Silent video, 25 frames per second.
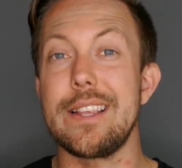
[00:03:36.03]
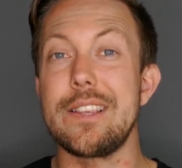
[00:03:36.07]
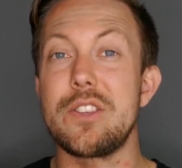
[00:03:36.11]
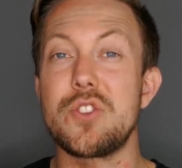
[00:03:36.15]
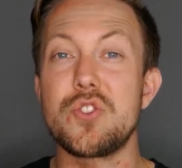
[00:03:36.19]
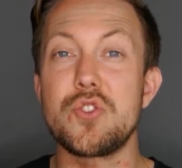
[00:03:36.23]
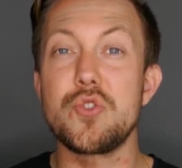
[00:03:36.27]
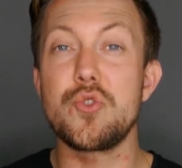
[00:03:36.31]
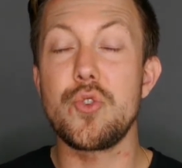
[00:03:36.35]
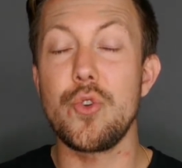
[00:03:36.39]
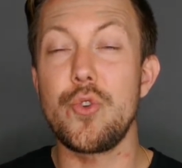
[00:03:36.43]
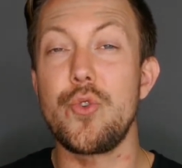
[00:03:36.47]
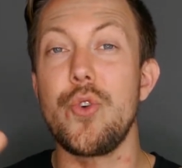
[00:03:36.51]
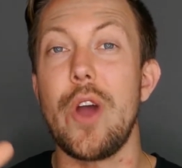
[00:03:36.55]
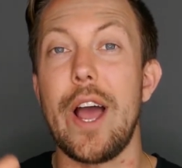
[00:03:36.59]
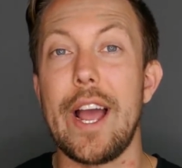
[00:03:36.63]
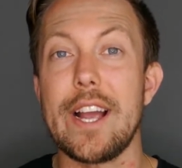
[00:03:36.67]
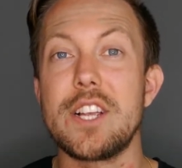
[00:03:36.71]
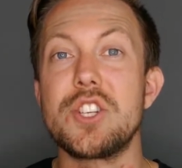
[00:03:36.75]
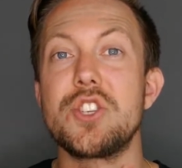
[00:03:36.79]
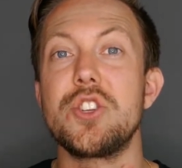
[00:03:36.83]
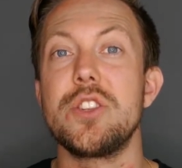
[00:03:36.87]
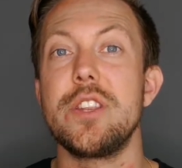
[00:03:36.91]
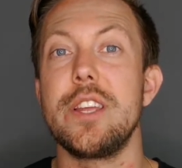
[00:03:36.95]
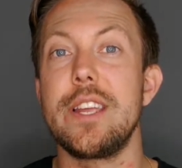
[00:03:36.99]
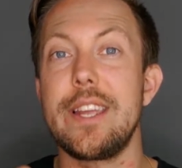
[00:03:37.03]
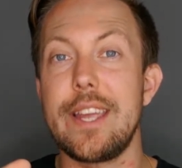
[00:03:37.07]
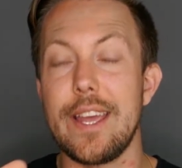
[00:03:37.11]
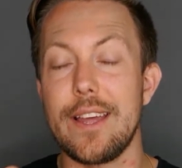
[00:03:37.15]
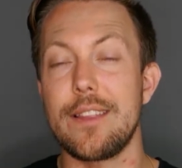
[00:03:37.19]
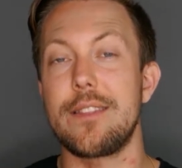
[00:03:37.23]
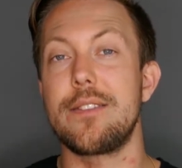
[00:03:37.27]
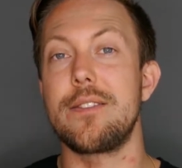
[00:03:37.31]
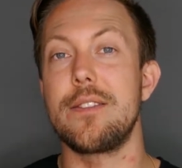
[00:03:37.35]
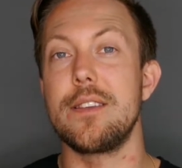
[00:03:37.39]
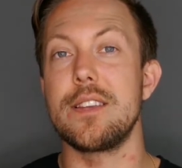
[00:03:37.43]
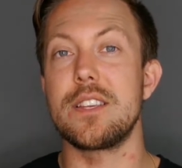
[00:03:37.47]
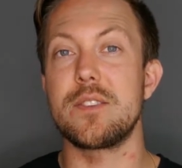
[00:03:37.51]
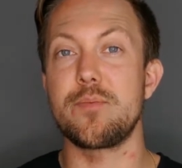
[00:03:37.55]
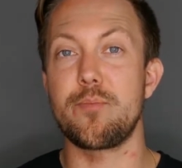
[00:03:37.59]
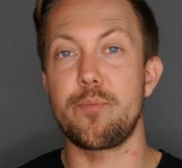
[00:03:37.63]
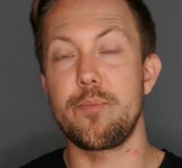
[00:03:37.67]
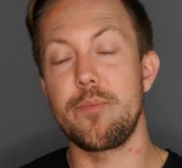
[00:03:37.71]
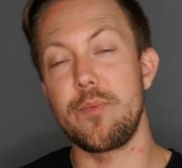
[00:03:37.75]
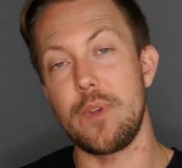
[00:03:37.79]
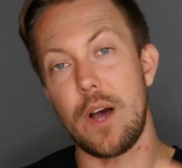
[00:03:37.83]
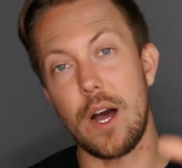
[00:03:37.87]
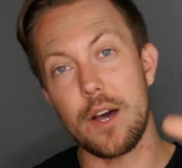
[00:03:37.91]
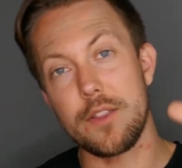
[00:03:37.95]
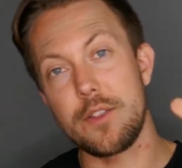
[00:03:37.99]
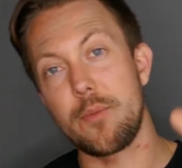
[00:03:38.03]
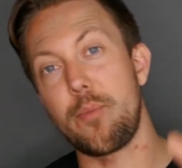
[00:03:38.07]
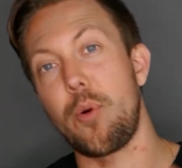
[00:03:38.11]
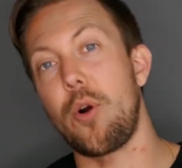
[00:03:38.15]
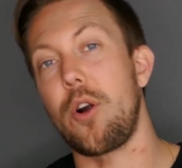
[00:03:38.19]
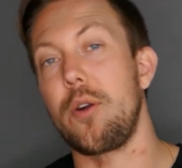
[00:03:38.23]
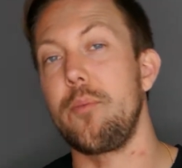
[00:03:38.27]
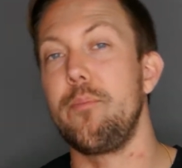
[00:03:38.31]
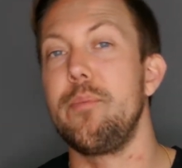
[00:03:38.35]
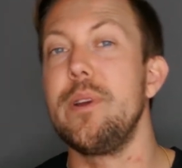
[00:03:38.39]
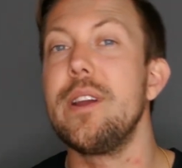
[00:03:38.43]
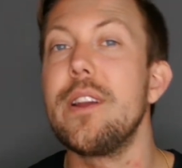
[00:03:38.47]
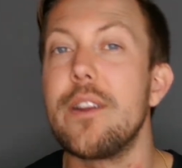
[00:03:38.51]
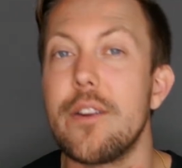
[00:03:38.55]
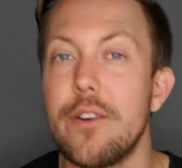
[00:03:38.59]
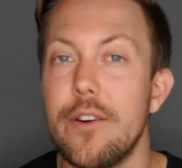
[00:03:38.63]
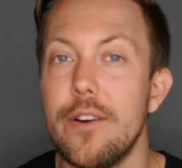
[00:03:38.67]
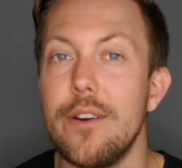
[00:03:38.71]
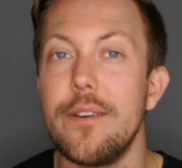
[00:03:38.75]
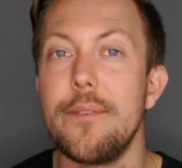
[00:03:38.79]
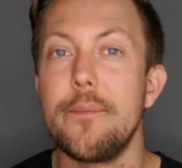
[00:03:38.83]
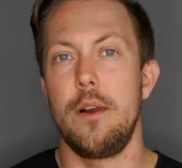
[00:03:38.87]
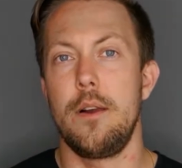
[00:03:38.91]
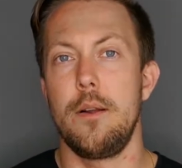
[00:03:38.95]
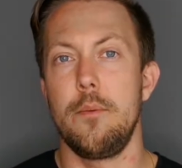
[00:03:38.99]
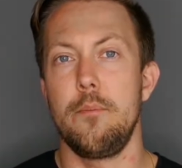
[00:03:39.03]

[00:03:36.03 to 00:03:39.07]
to to actually get this other part bigger